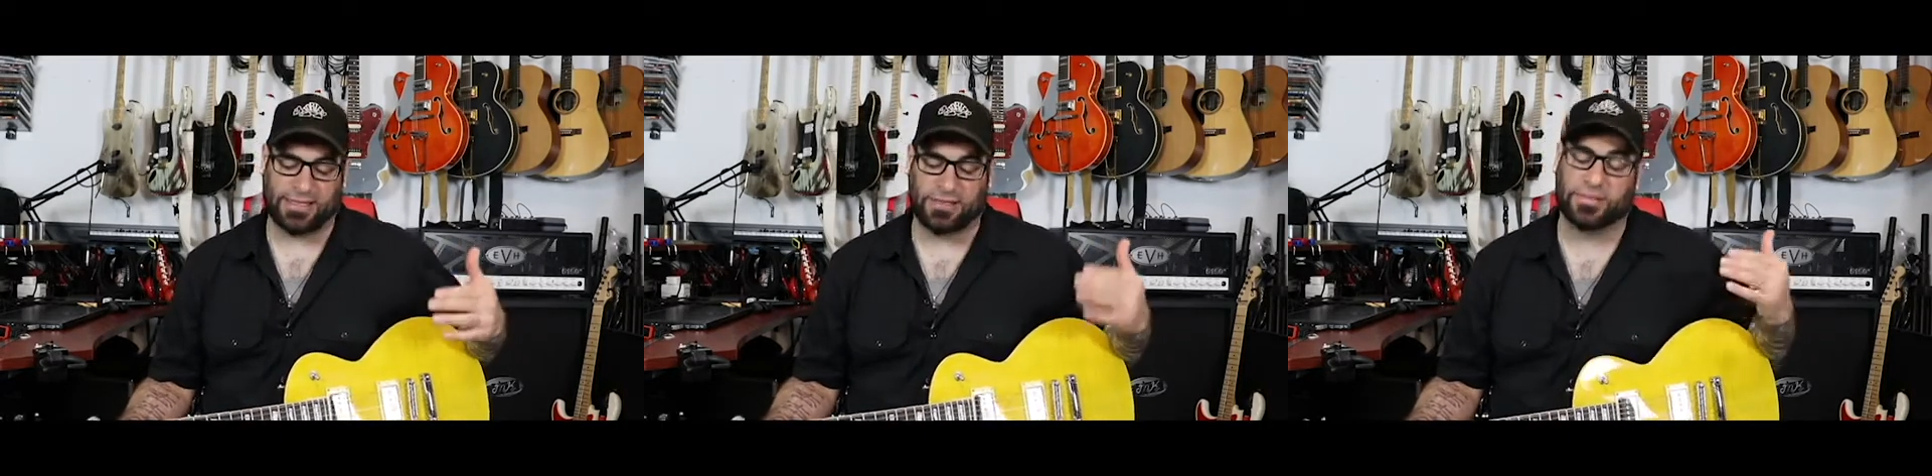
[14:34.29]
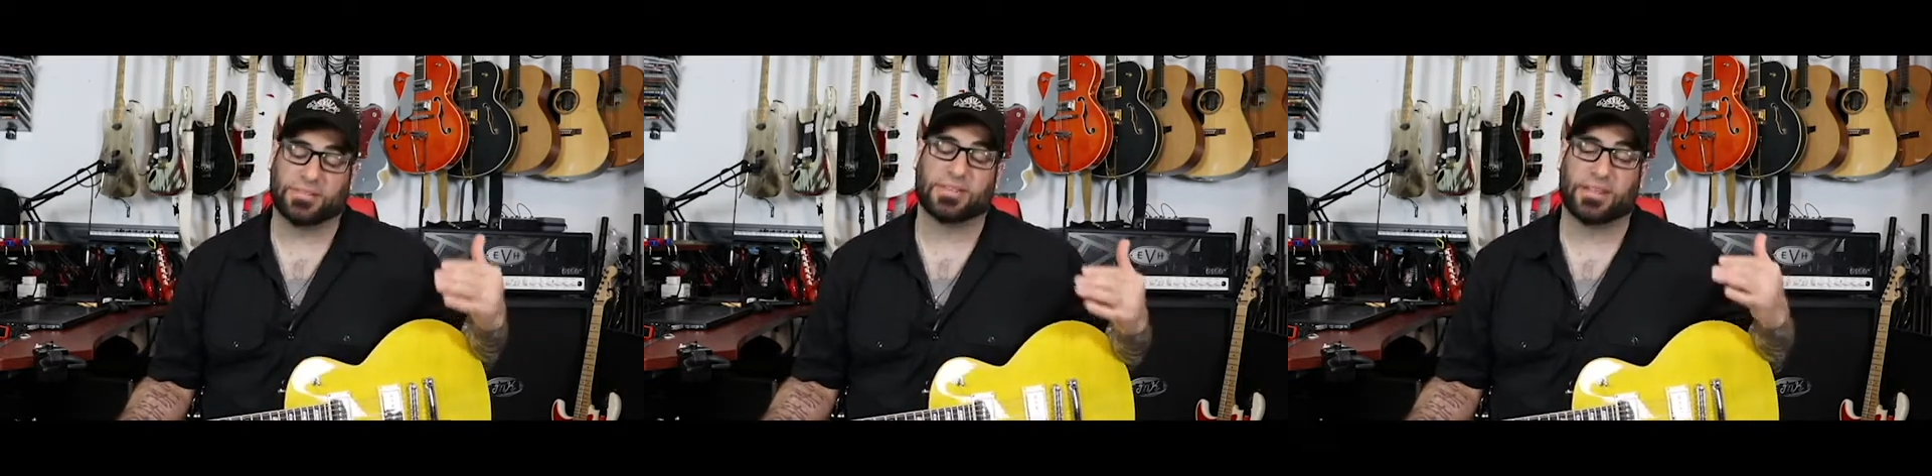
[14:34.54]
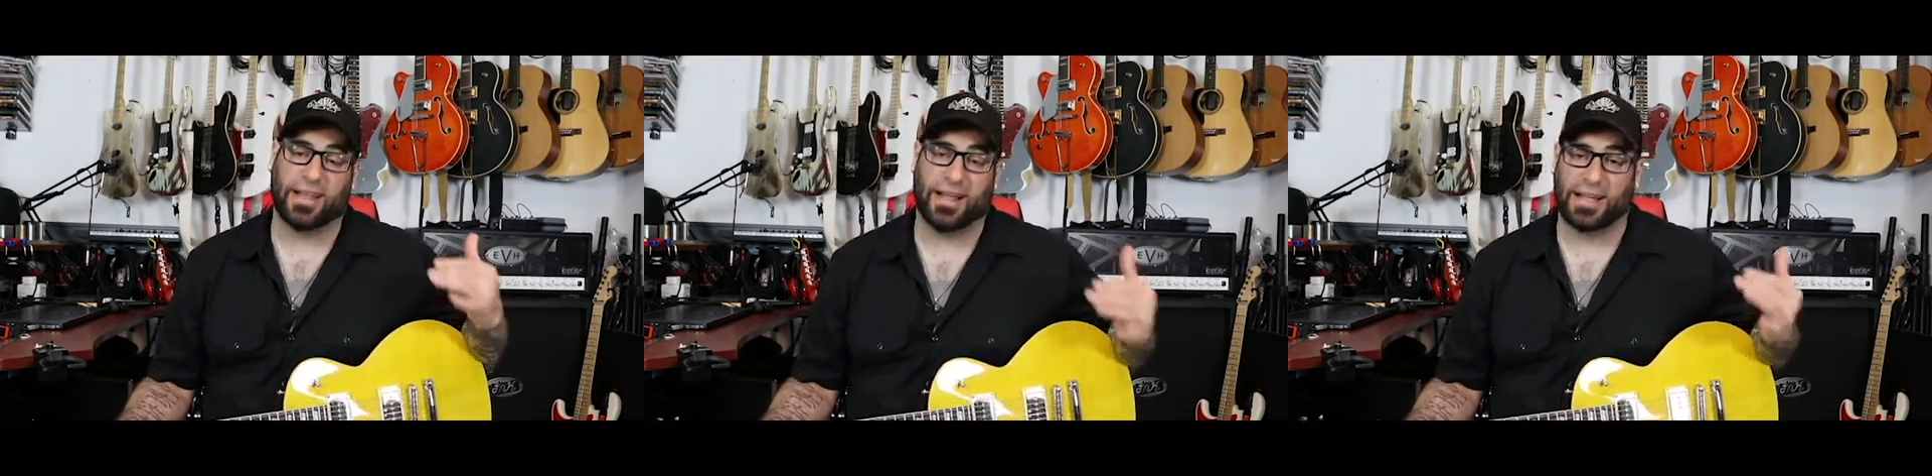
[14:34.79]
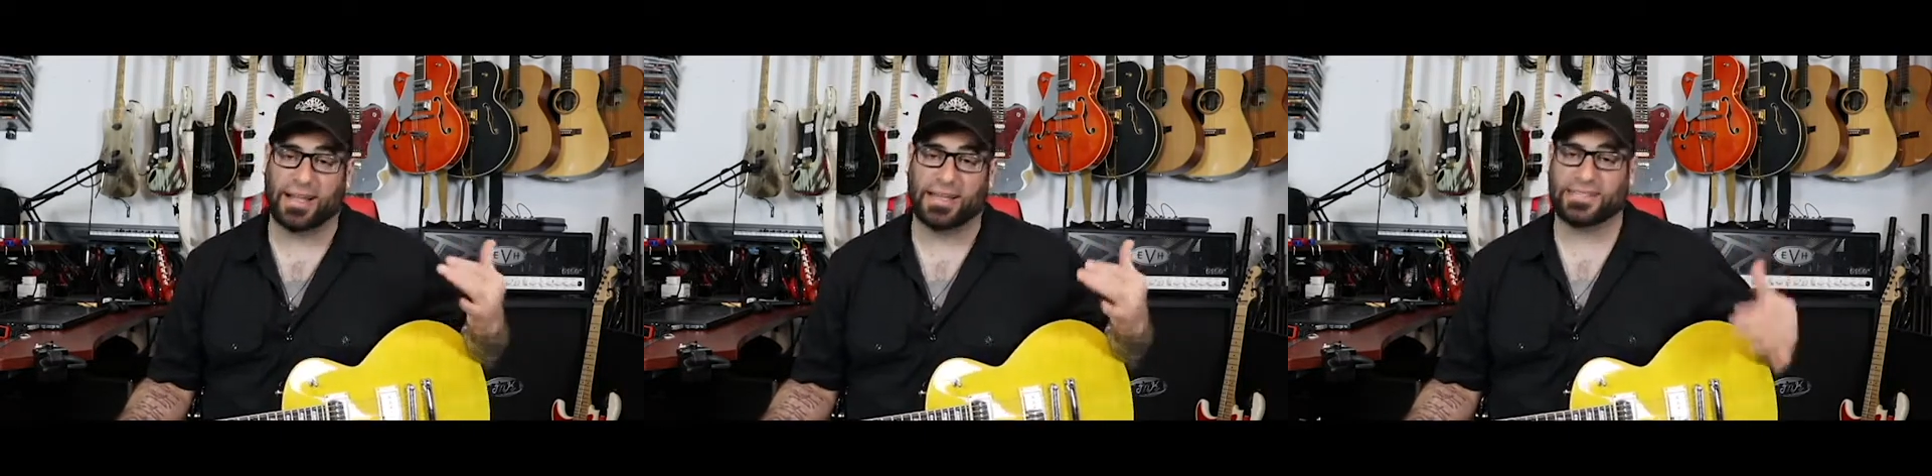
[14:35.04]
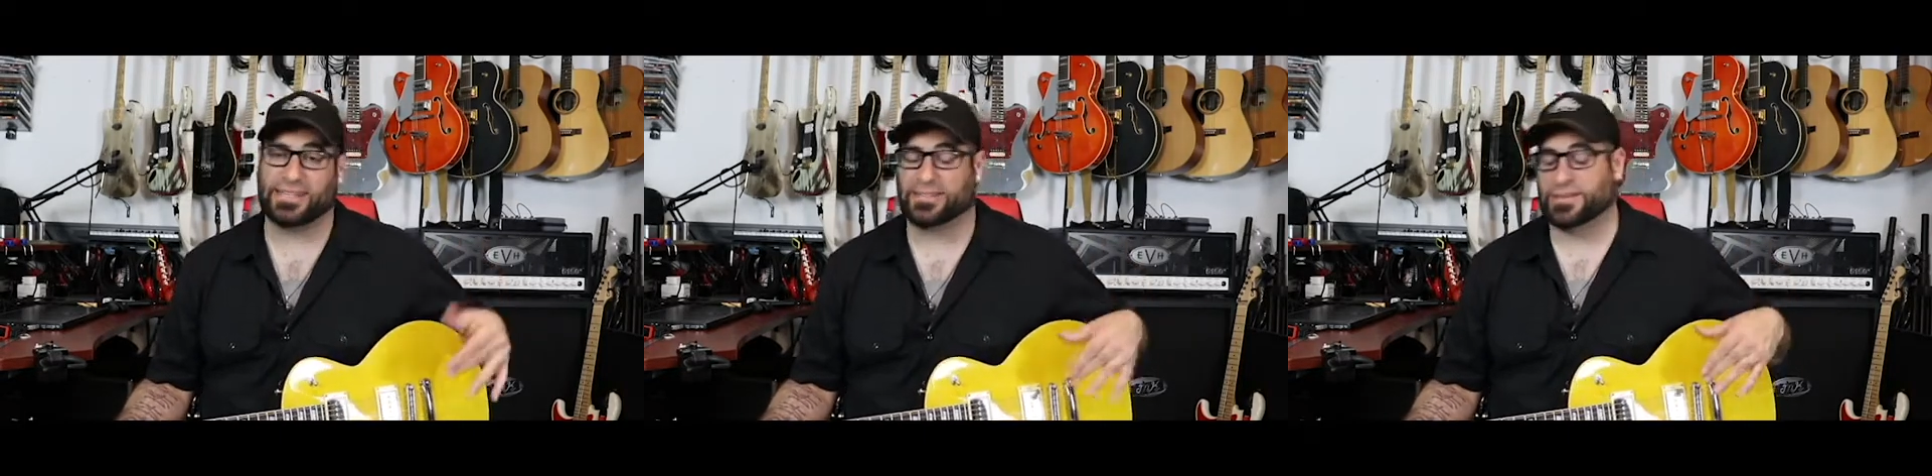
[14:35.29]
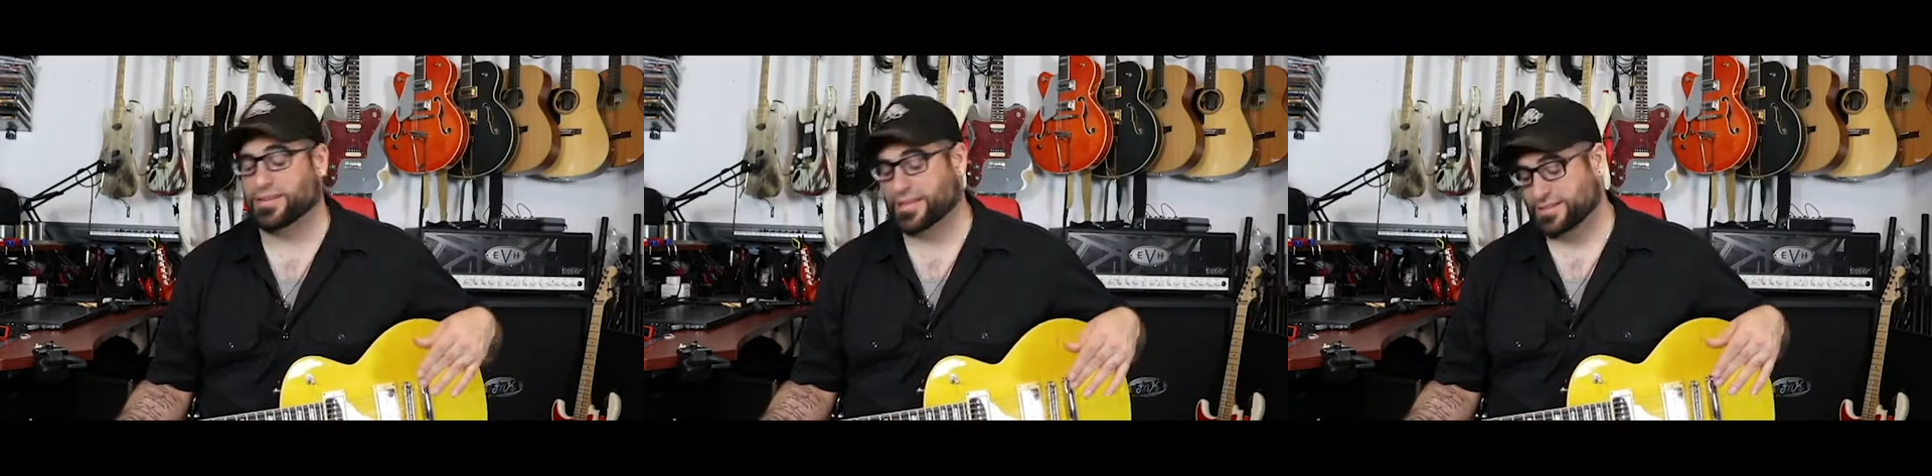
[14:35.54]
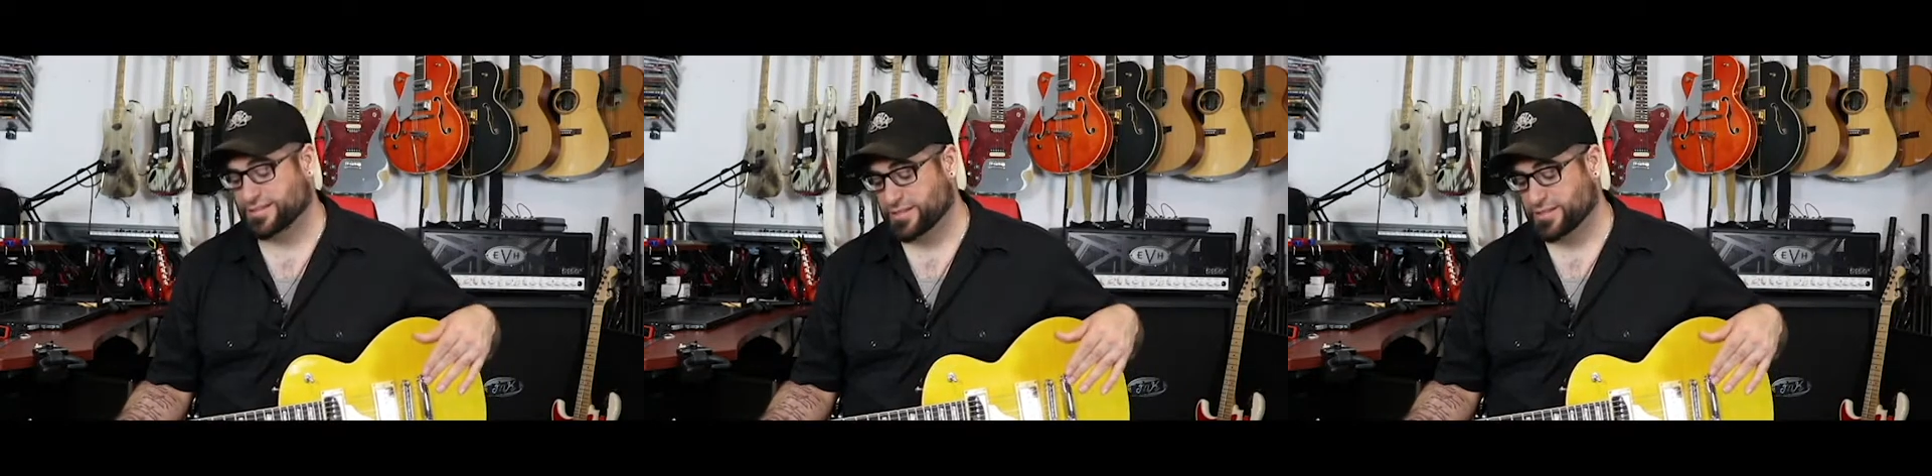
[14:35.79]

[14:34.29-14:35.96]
I know there's a lot of guys out there that like the